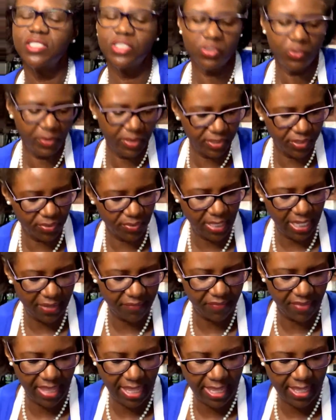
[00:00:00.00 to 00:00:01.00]
So we do have
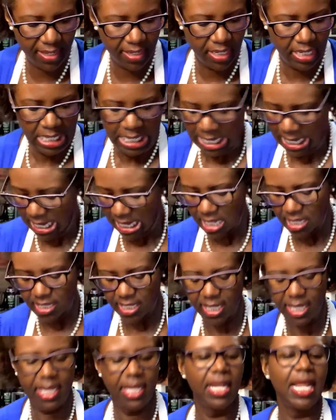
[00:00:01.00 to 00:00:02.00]
that. And
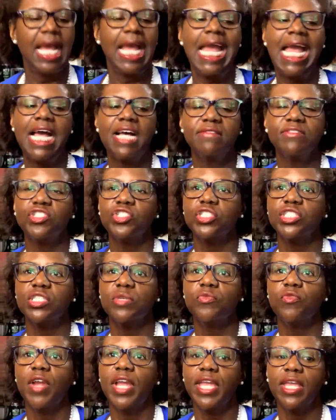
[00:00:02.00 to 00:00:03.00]
then I have just
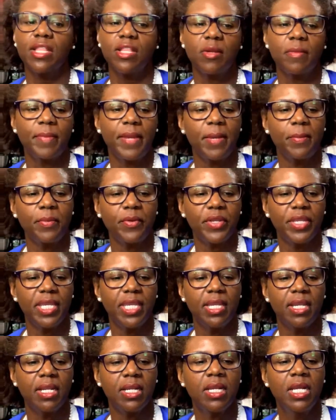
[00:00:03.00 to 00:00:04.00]
some regular pepper
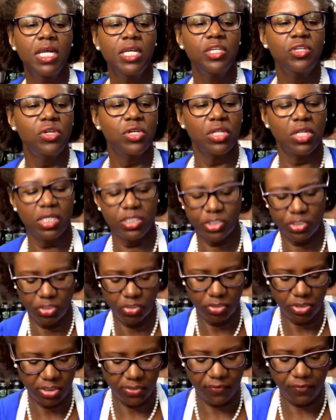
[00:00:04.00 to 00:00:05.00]
here. You could also
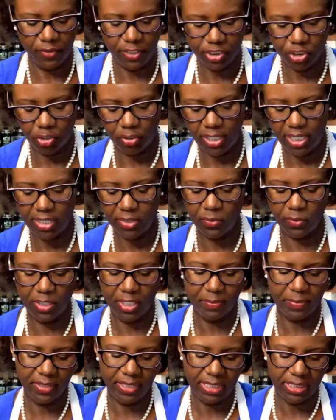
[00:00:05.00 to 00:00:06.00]
use the fresh ground
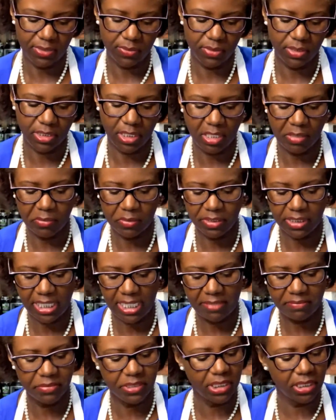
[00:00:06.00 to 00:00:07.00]
one, but this one's almost
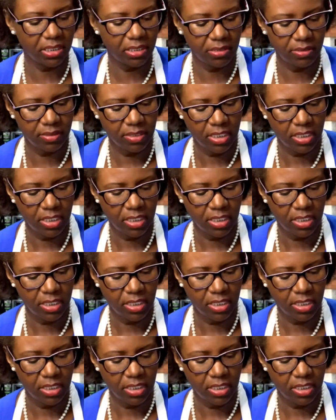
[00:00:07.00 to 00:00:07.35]
empty.